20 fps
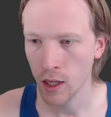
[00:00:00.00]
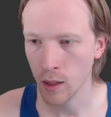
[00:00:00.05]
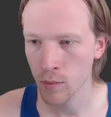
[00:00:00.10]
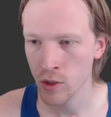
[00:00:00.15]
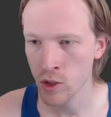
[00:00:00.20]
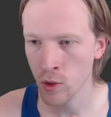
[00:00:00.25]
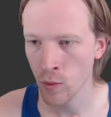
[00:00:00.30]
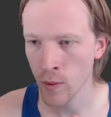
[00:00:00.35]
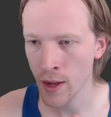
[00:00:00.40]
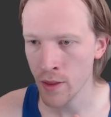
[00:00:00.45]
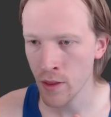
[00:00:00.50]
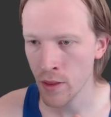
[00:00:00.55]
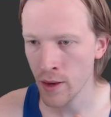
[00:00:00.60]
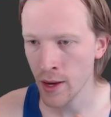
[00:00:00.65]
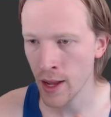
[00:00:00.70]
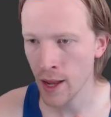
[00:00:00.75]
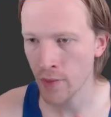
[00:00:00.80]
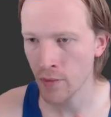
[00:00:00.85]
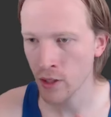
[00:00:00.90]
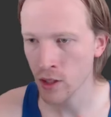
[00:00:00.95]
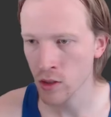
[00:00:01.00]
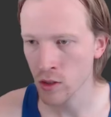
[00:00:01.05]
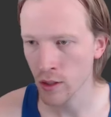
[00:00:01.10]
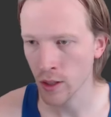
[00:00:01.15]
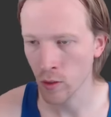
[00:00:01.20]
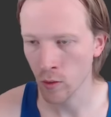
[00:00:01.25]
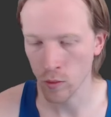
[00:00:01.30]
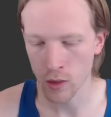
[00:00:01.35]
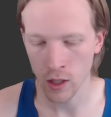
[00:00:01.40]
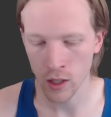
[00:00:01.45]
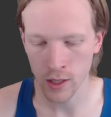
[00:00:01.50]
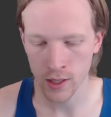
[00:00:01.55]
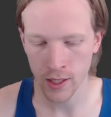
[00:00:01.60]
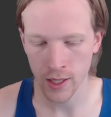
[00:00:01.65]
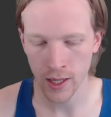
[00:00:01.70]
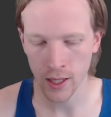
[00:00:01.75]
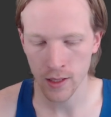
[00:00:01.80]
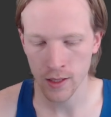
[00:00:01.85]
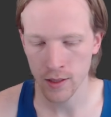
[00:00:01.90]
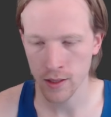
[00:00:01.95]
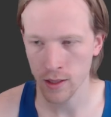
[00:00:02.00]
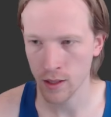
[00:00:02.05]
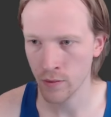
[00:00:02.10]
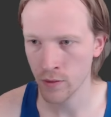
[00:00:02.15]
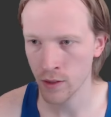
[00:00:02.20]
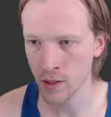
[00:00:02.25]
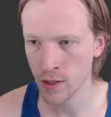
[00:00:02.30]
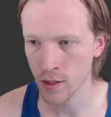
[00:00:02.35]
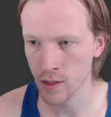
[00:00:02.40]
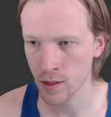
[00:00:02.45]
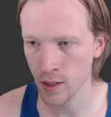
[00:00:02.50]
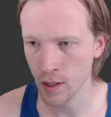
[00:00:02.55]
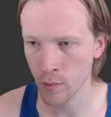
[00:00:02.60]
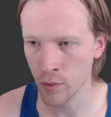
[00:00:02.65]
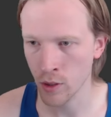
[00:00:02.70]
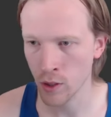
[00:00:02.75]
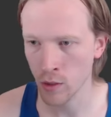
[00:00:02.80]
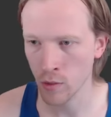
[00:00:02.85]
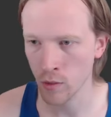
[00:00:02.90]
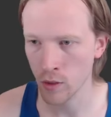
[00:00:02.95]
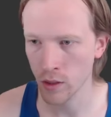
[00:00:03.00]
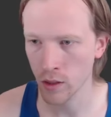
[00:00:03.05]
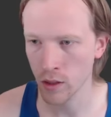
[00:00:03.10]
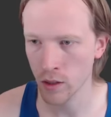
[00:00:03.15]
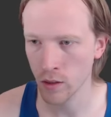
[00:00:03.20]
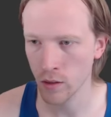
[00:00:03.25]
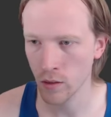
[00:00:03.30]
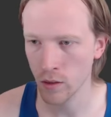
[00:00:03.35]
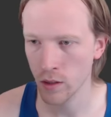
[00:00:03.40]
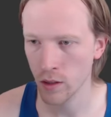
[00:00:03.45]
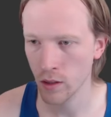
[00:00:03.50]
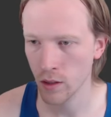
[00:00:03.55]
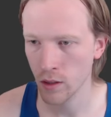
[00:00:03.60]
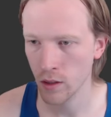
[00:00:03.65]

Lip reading: So rather than having this like rucksack stuff, this is like part 1 code.